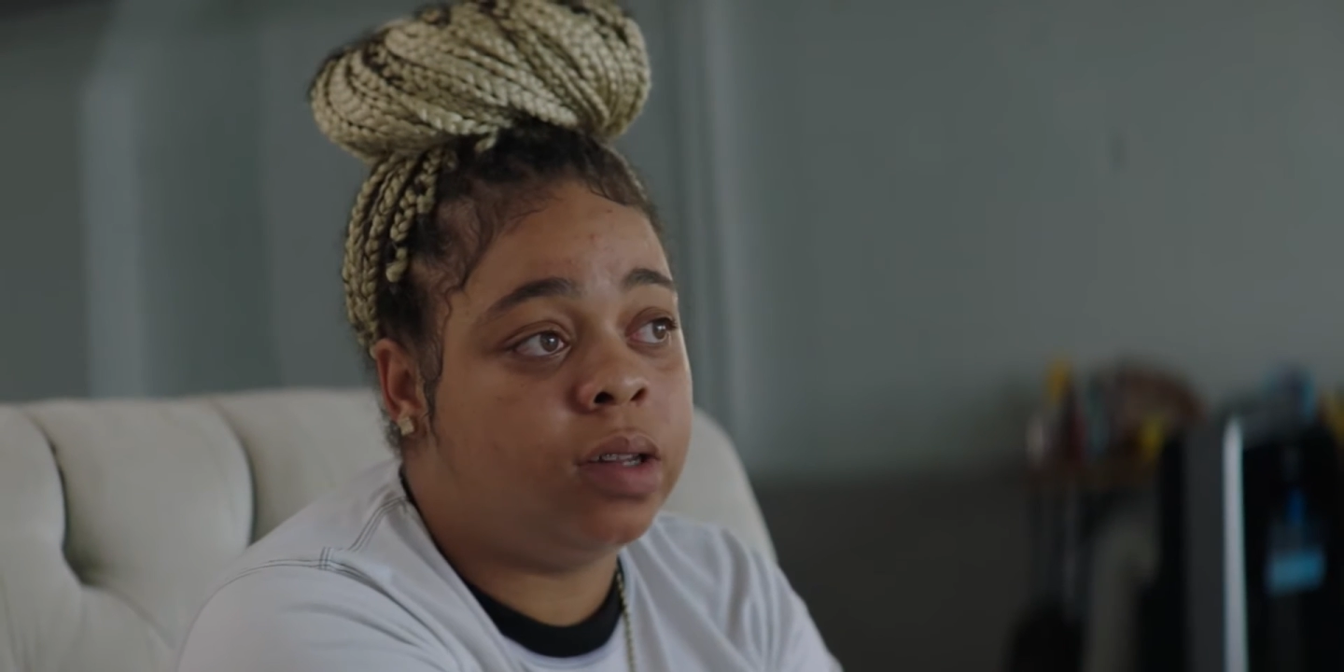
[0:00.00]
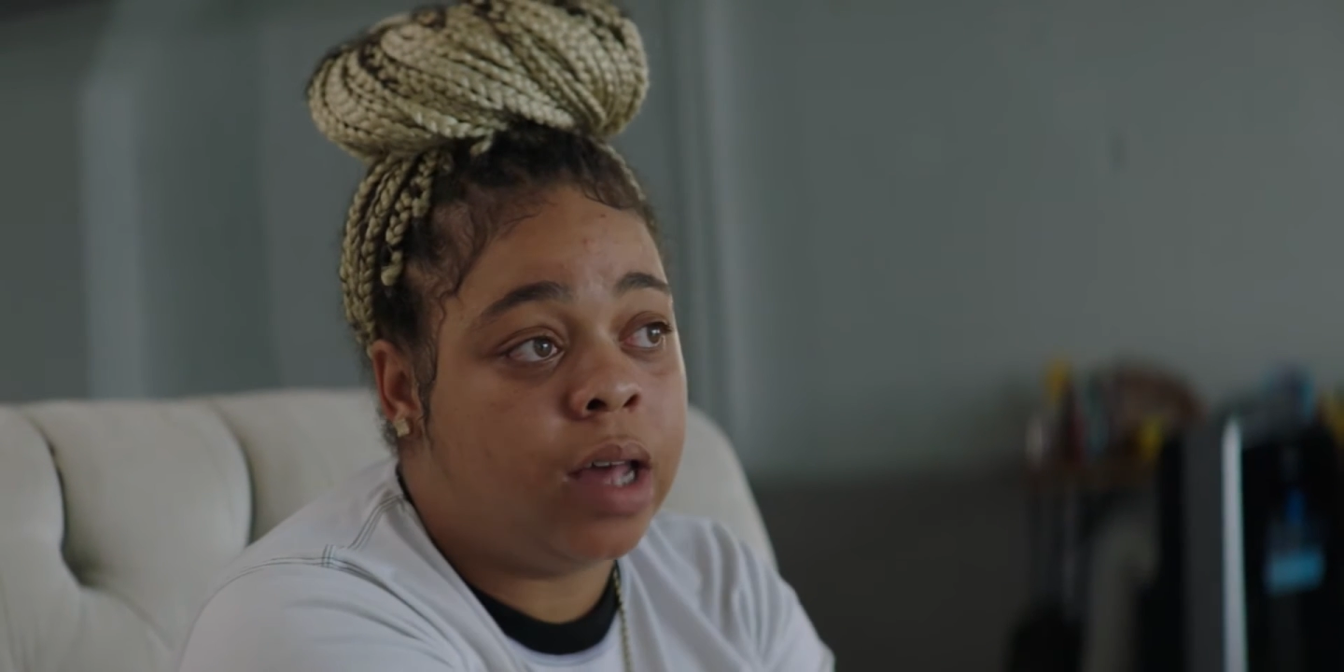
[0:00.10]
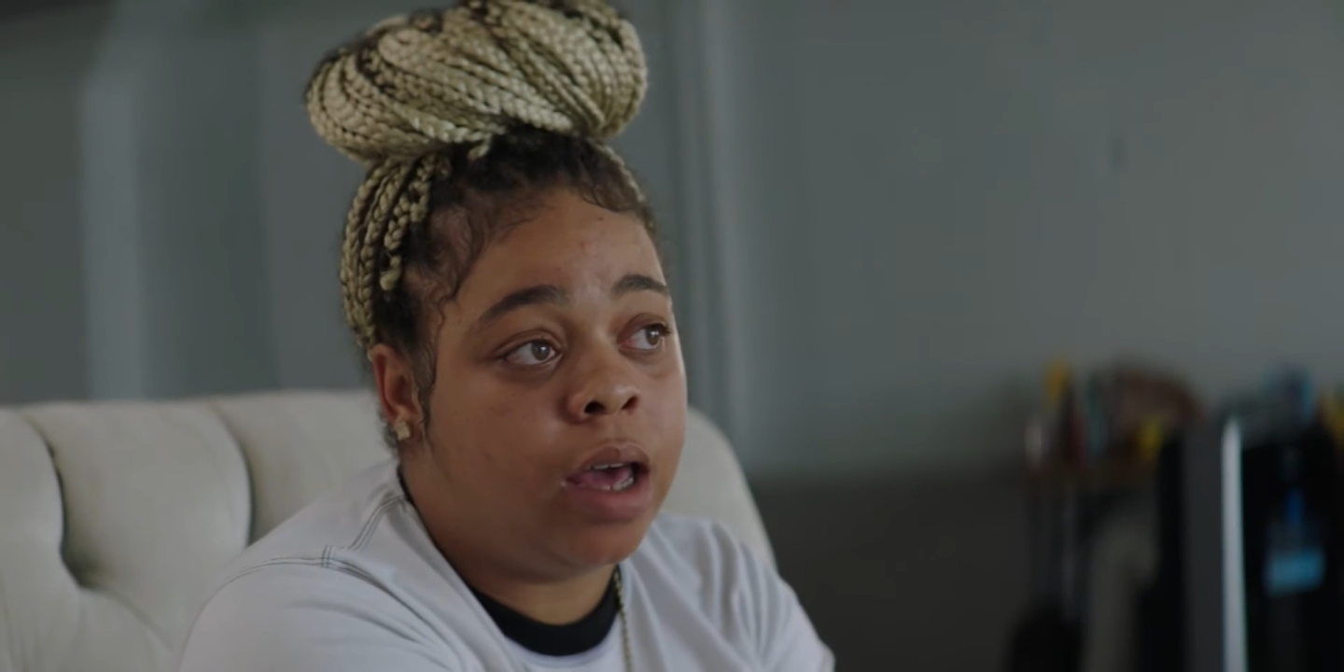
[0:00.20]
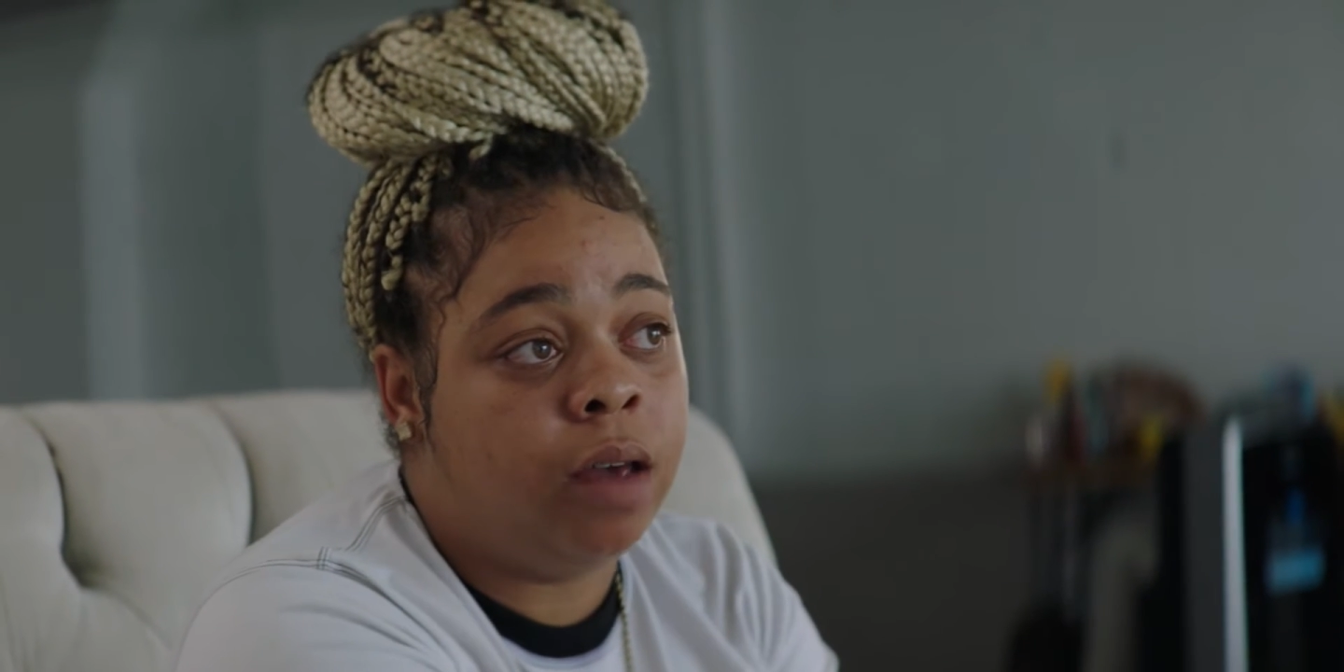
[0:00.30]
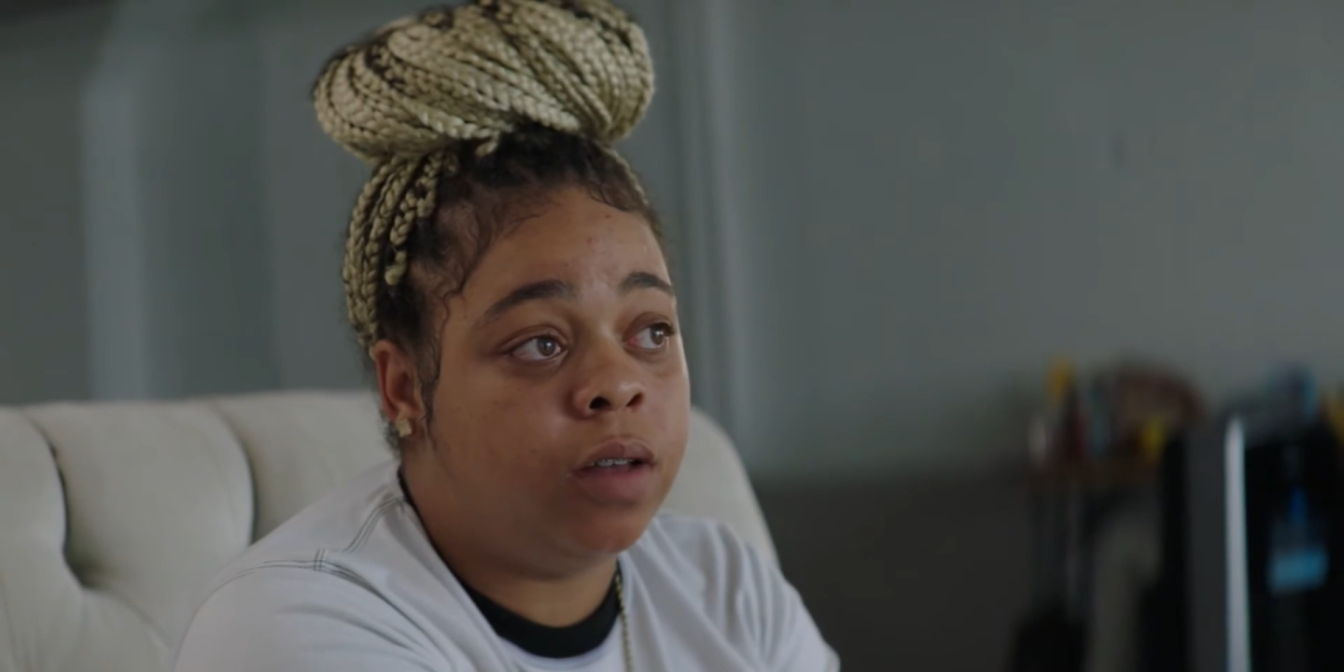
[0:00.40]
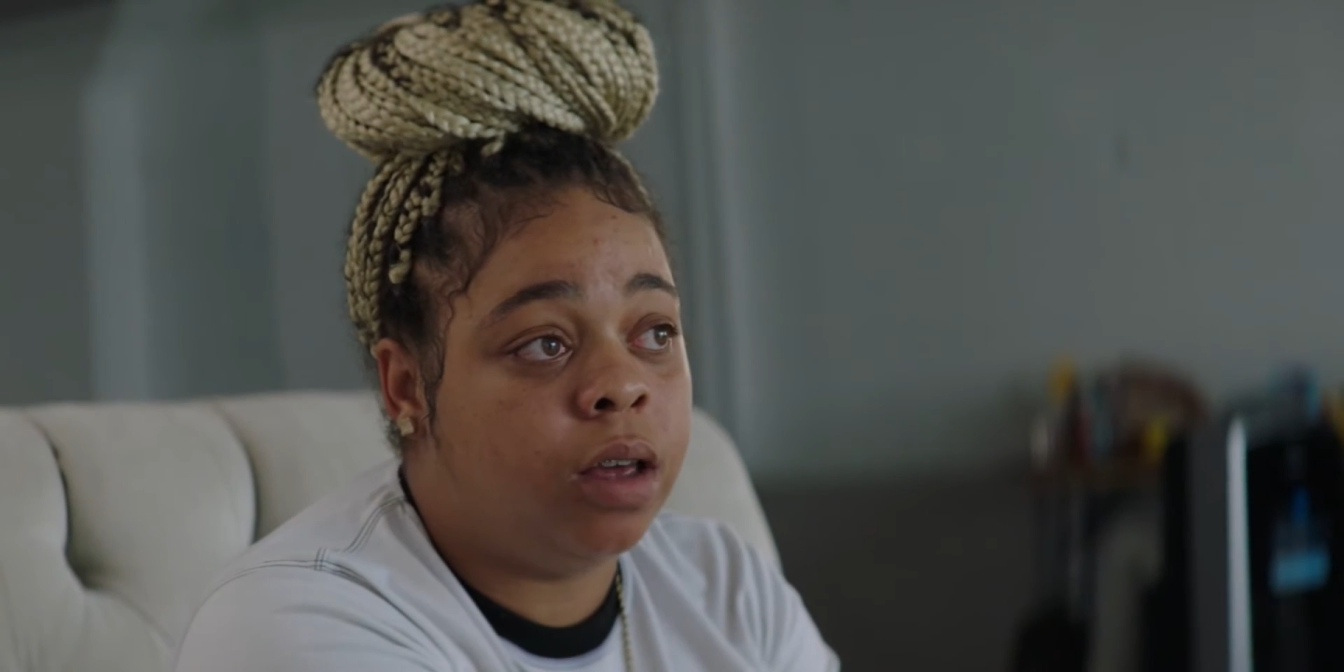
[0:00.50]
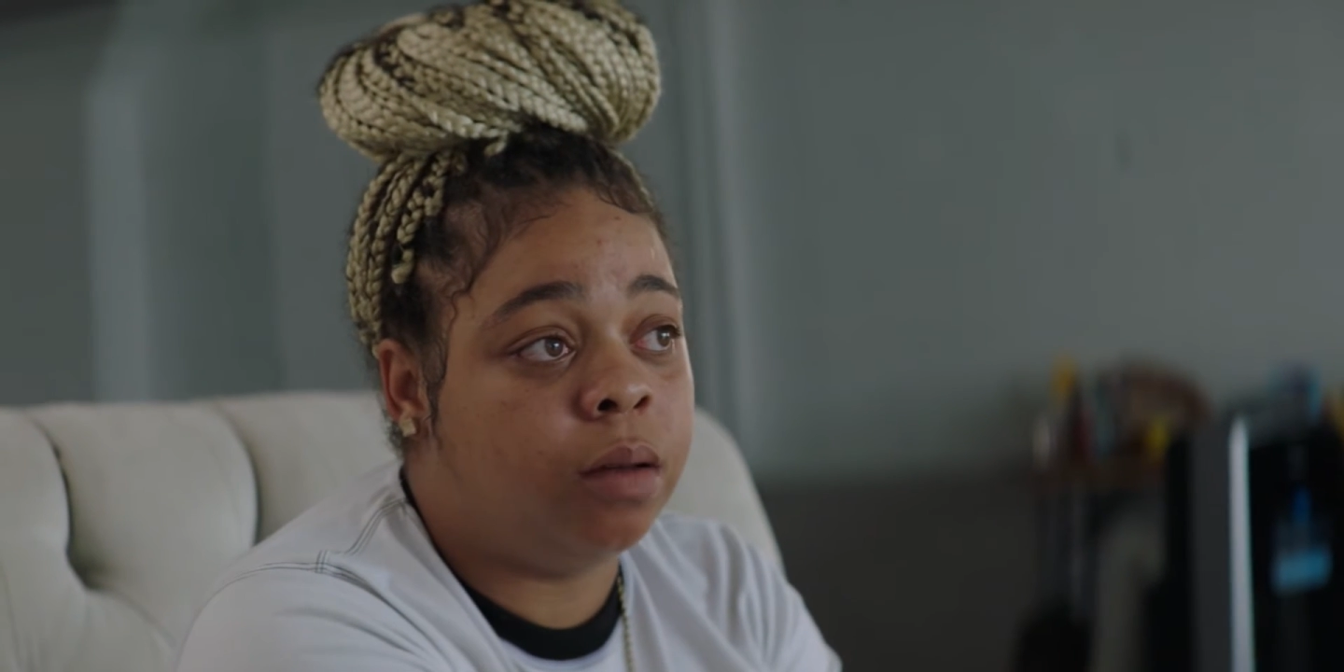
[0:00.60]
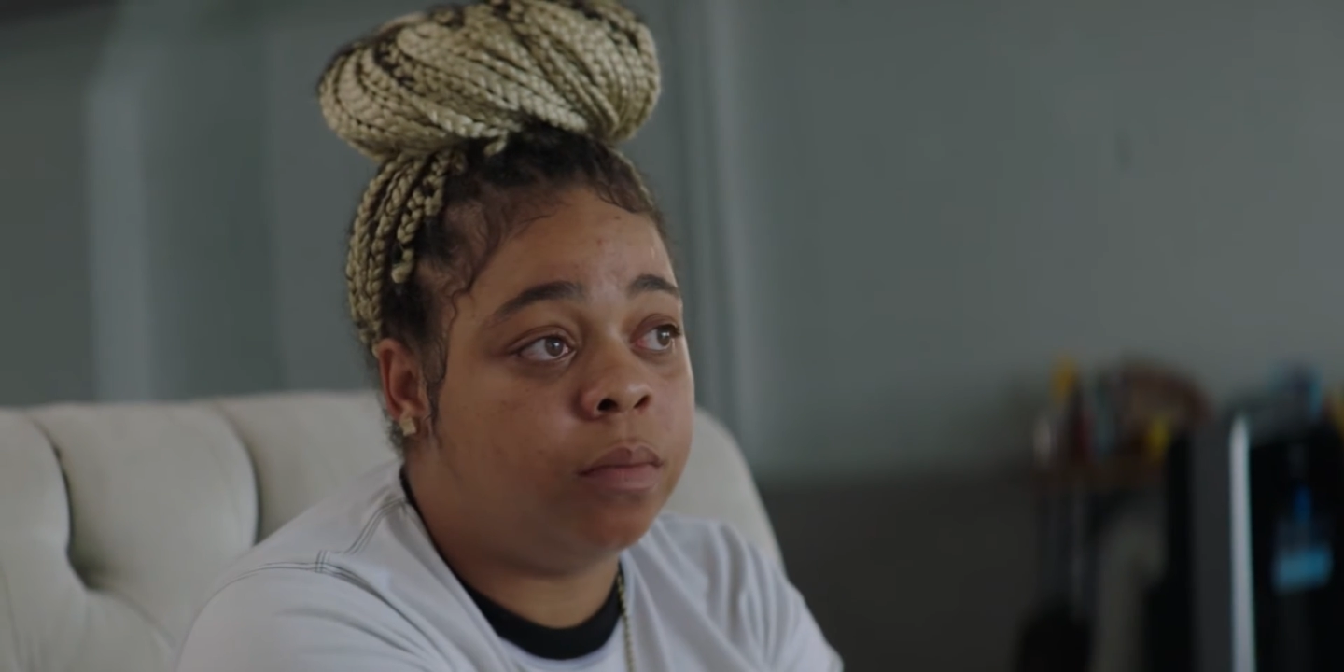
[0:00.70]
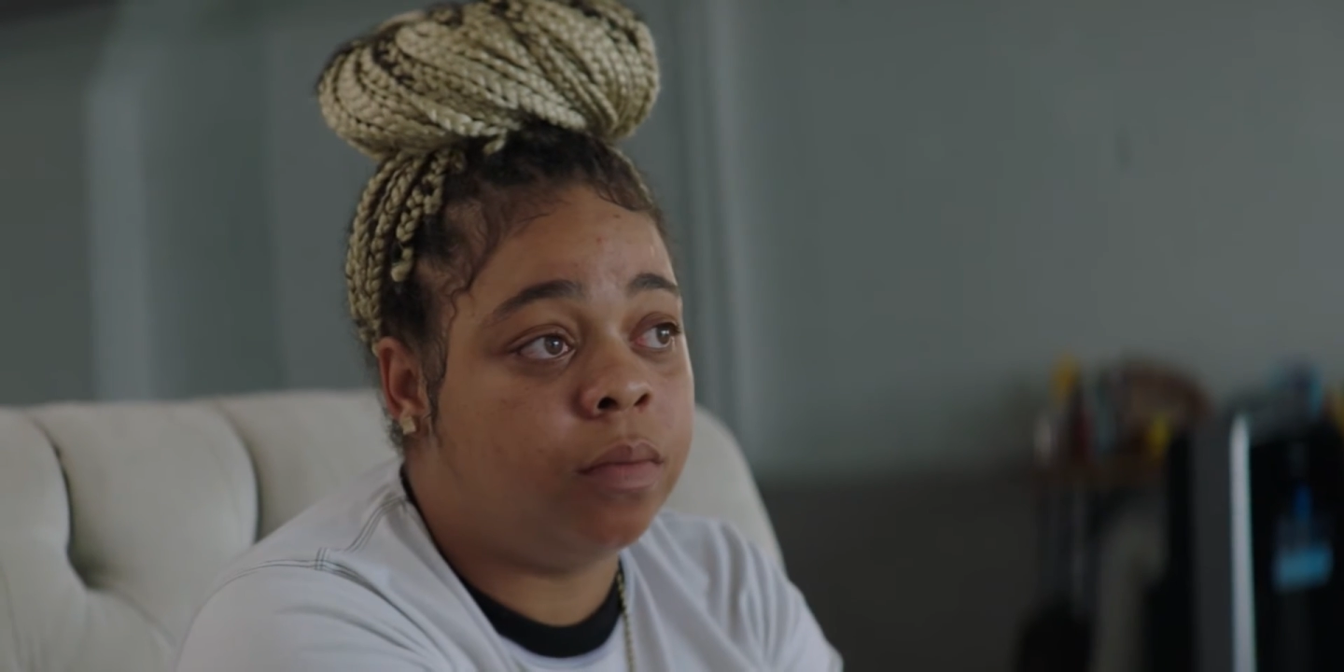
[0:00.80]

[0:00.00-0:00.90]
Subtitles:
saved him